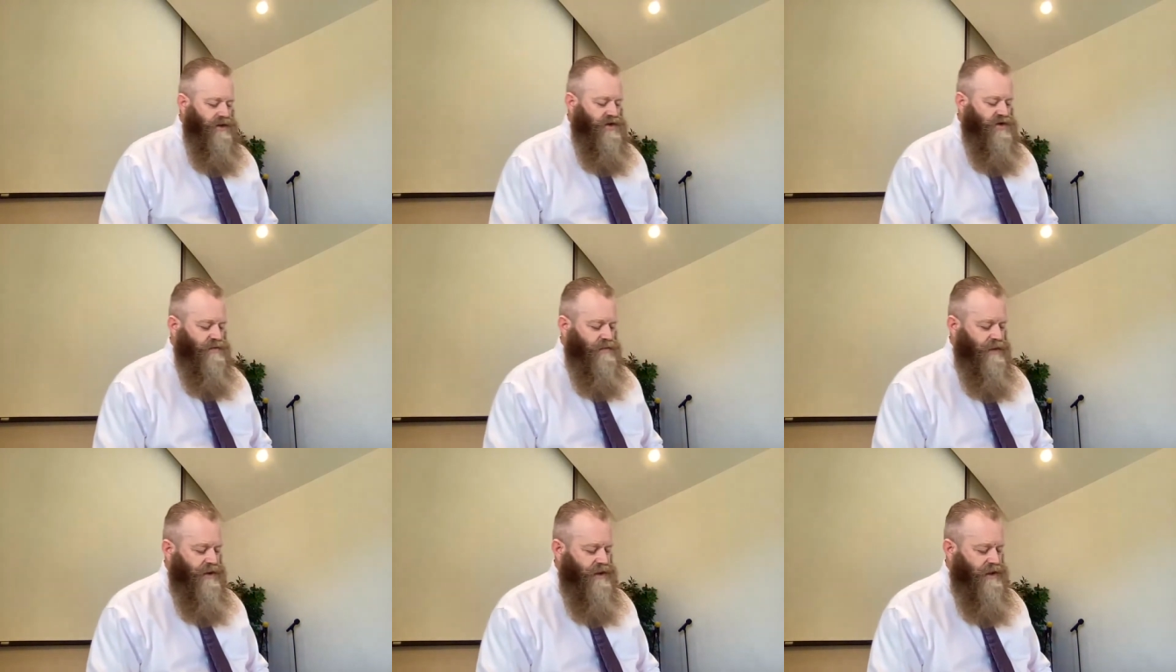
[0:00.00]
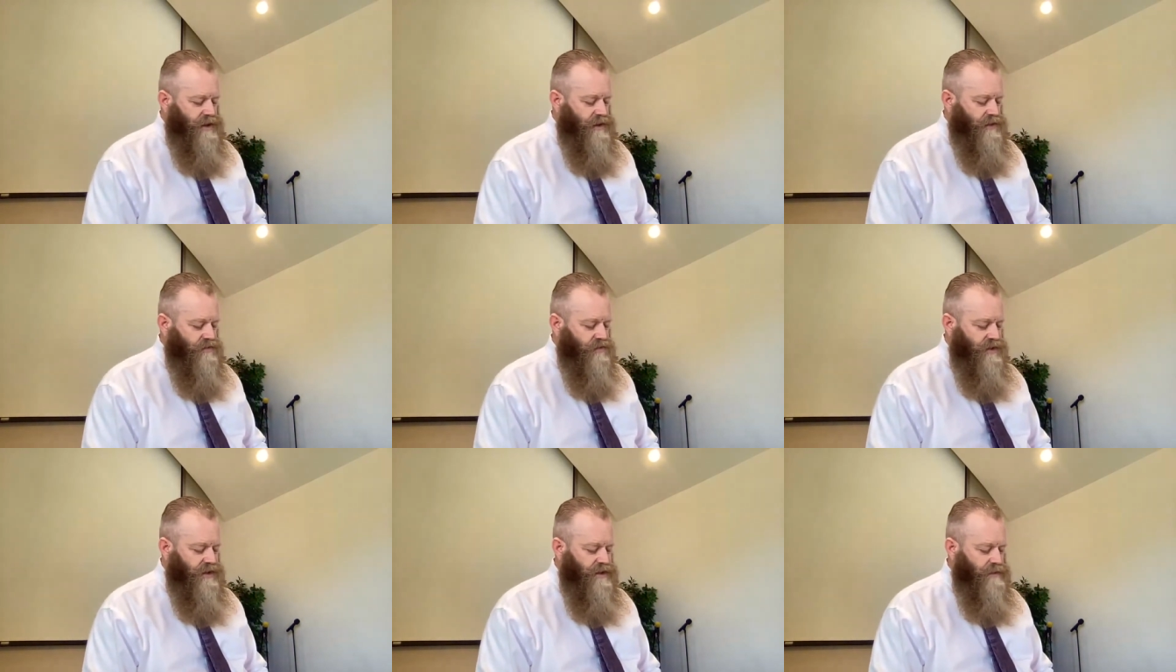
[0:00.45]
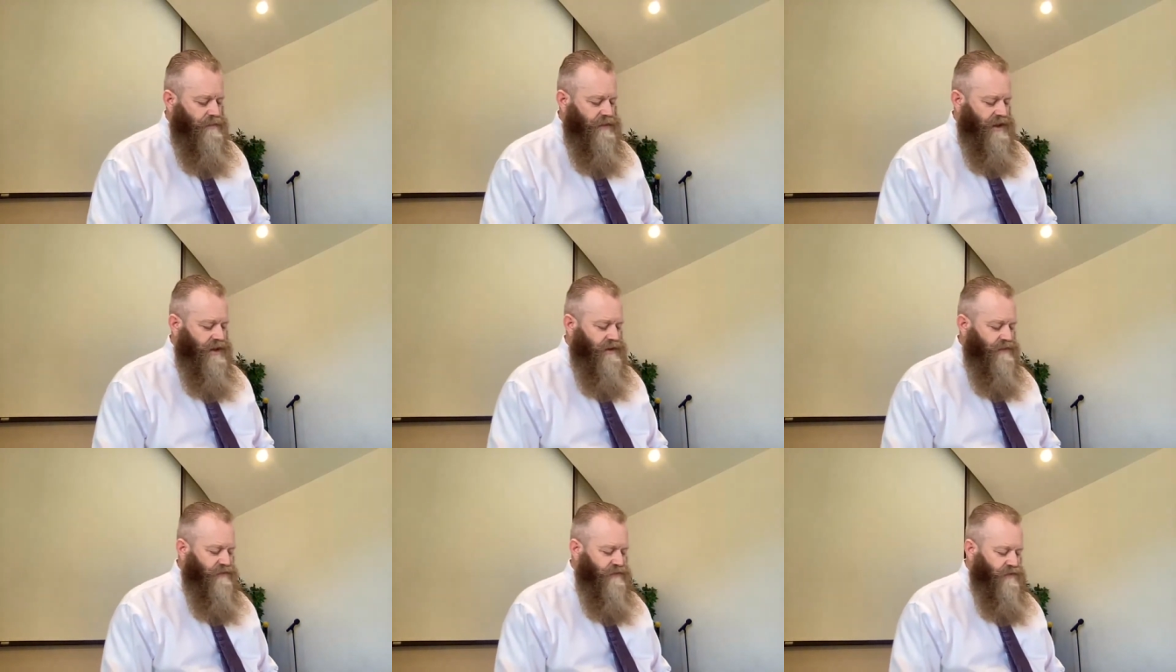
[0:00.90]
sprinkled with the
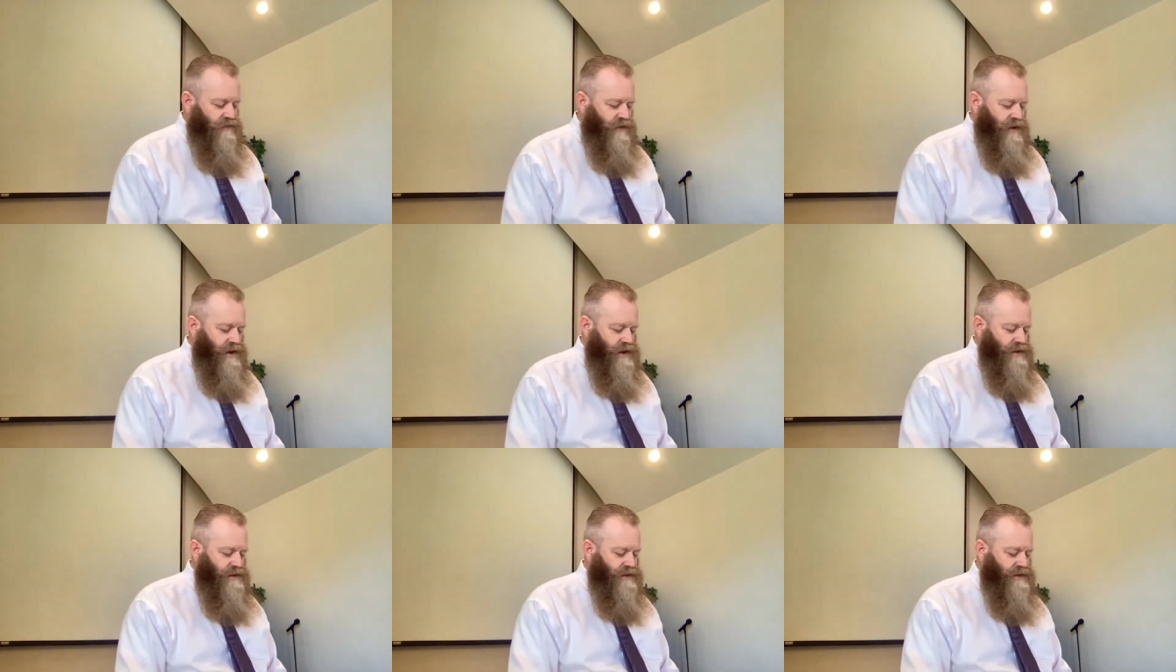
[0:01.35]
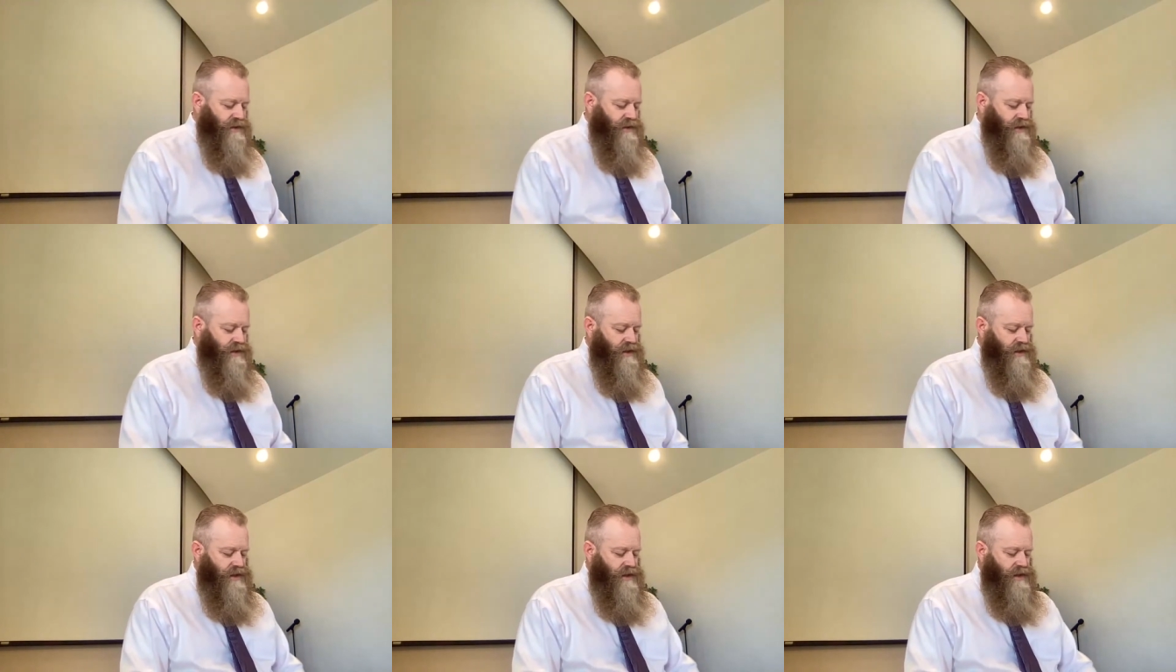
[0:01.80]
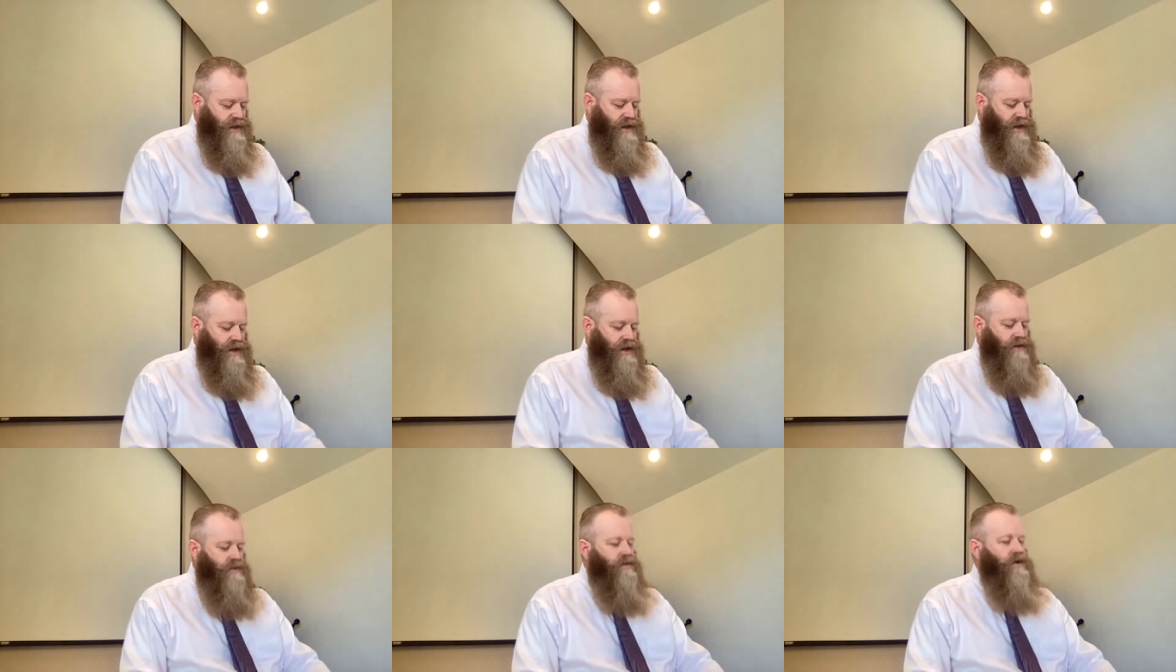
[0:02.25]
blood of Christ,
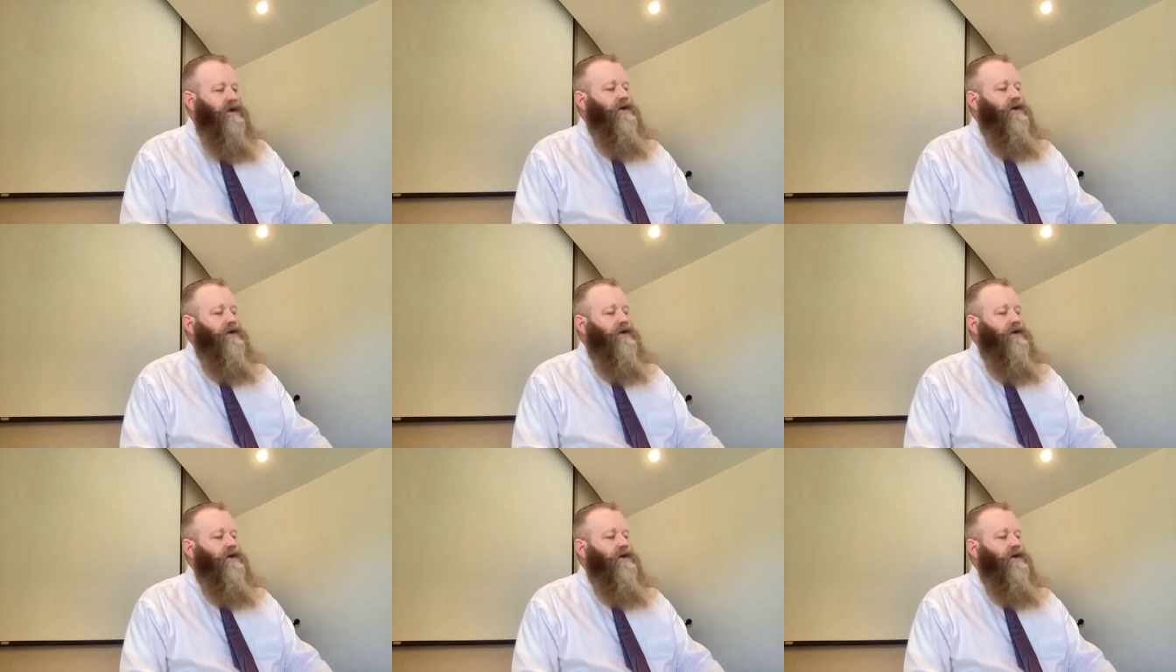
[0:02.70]
and